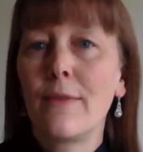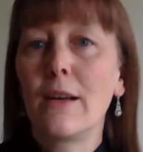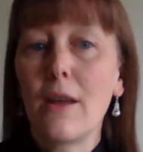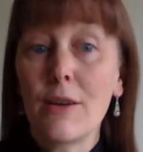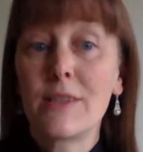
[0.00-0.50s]
The
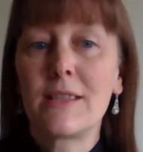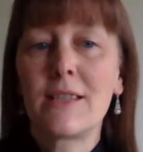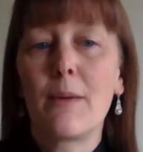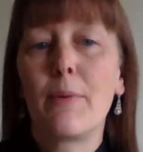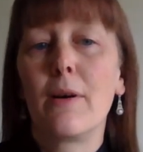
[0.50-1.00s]
Last
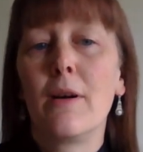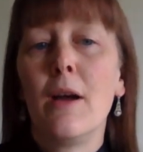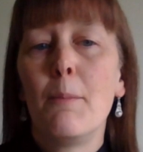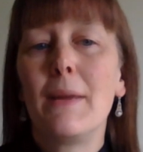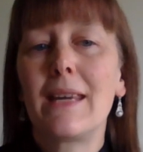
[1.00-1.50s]
Supper
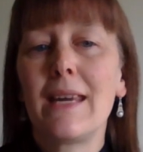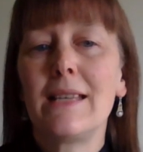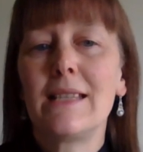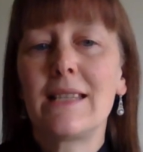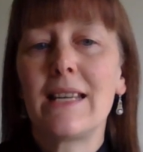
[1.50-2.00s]

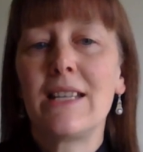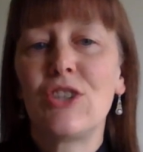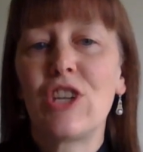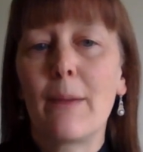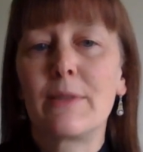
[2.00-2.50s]
begins in
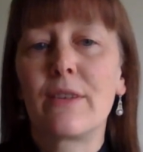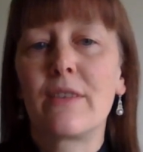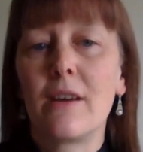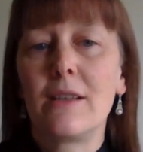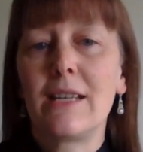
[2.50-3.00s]
chapter
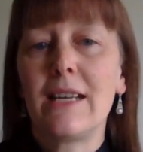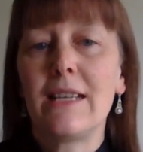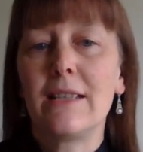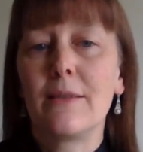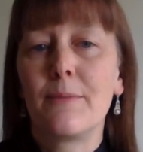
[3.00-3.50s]

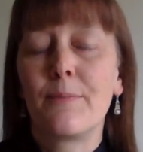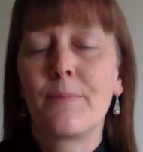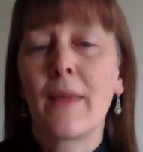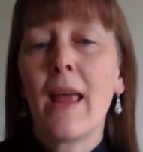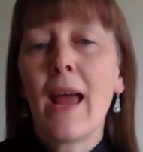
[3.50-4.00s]
13,
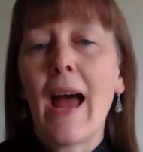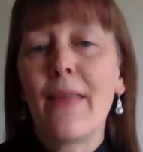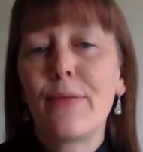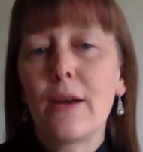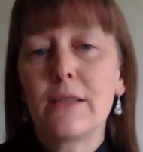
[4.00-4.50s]

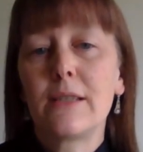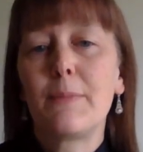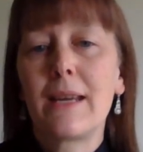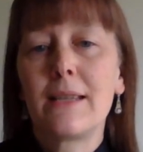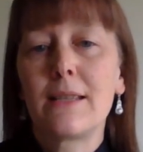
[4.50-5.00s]
and thus
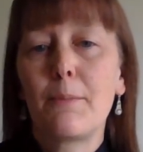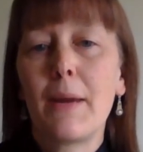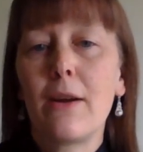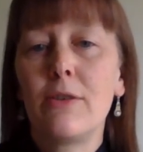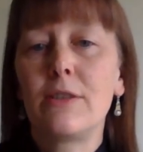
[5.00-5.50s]
begins a
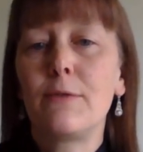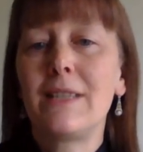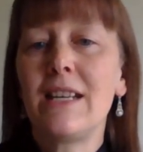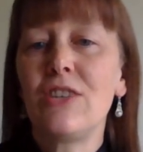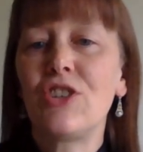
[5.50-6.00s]
period of
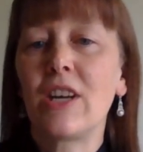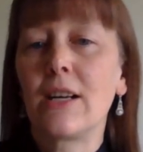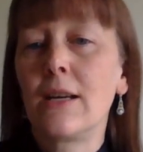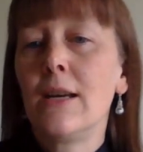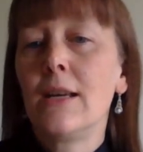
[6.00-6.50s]

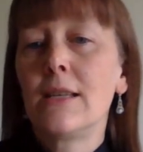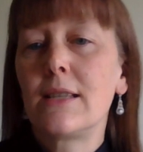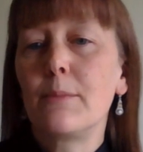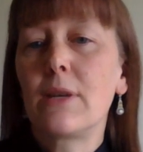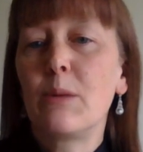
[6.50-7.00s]
teaching,
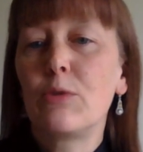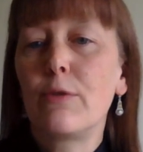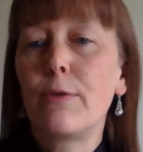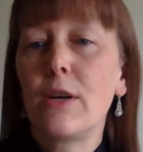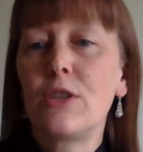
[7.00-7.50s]
sometimes
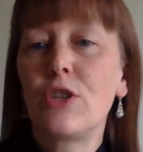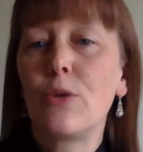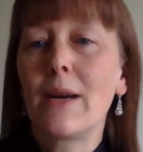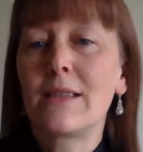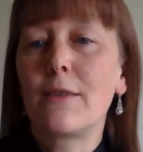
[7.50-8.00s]
referred
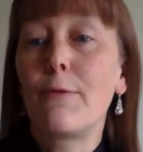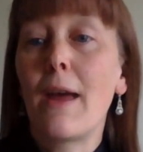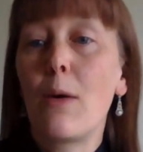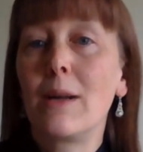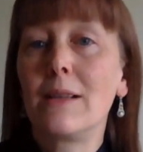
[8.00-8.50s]
to as the
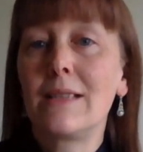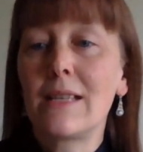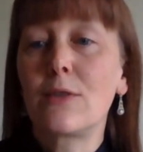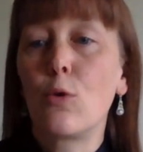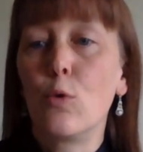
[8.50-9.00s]
Farewell
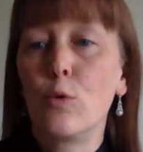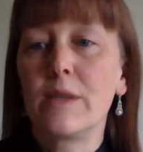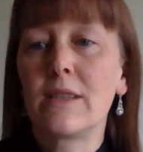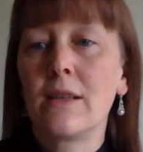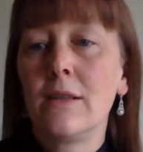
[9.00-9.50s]

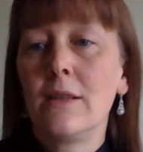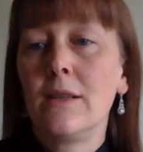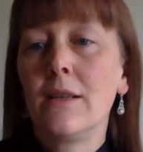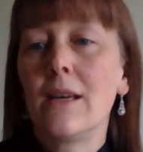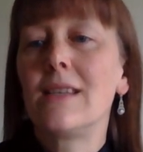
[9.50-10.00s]
Discourse,
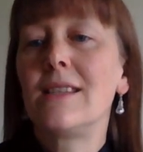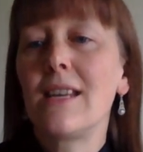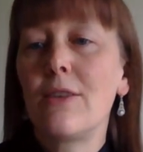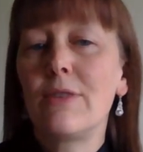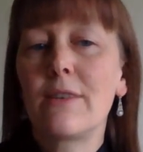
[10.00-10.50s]
a
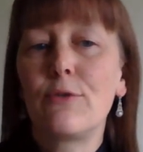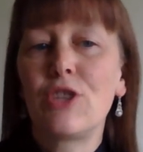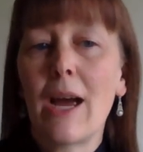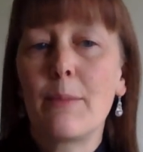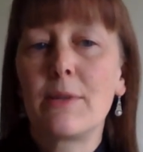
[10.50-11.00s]
series of
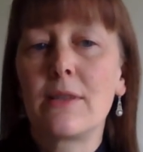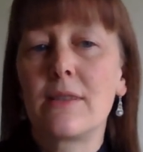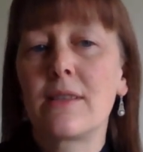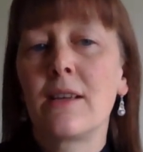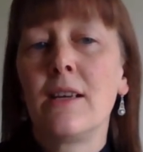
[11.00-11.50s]

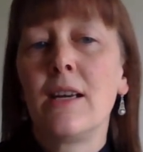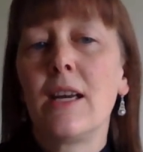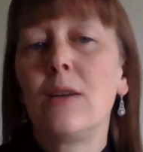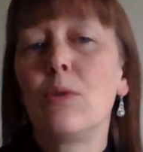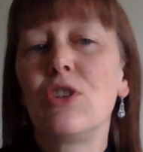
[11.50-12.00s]
chapters
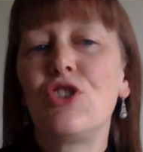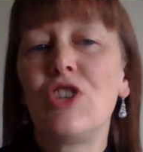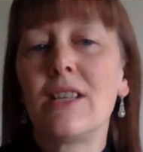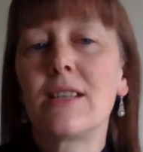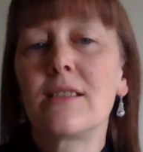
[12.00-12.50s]
in which
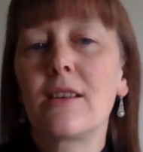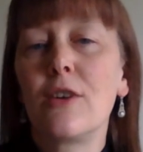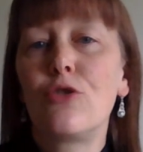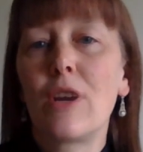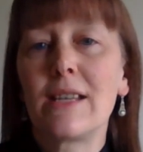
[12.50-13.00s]
Jesus
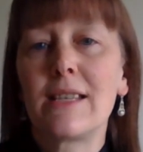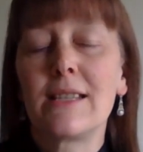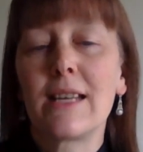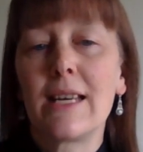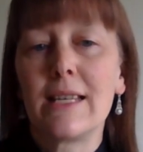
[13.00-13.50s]

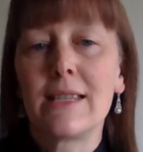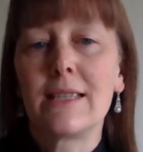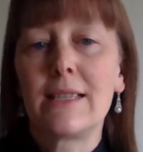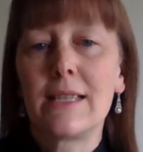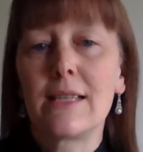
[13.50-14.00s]
addresses
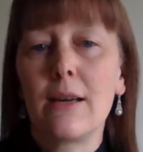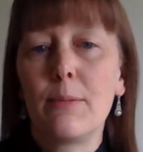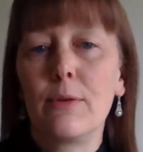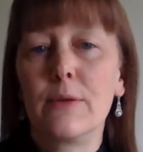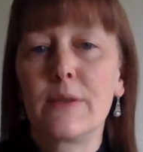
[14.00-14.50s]
his
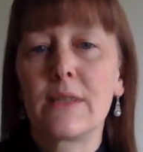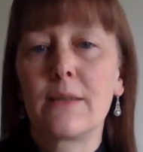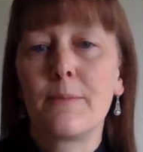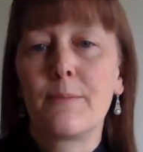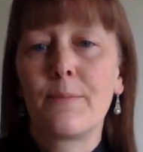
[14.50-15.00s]
disciples.